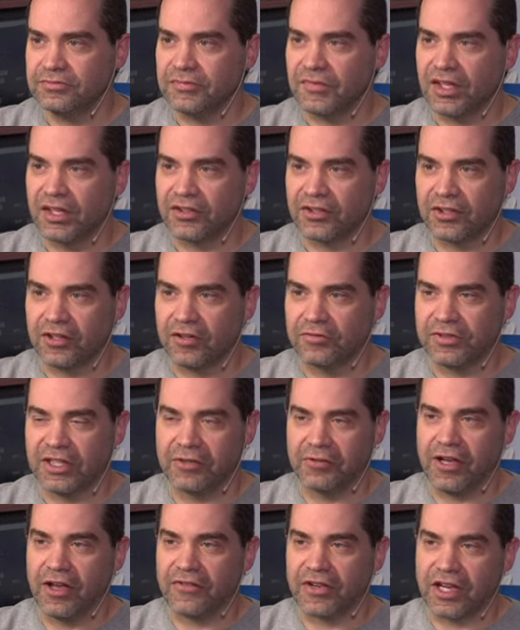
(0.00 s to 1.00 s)
So
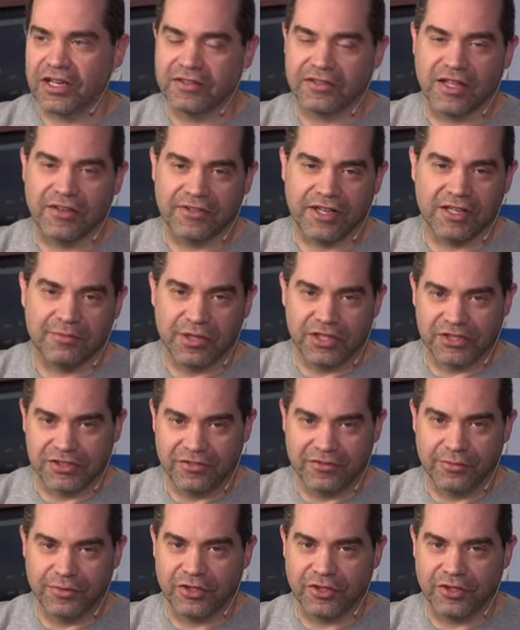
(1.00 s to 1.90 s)
anyway, I've got a, I've got a bunch of them.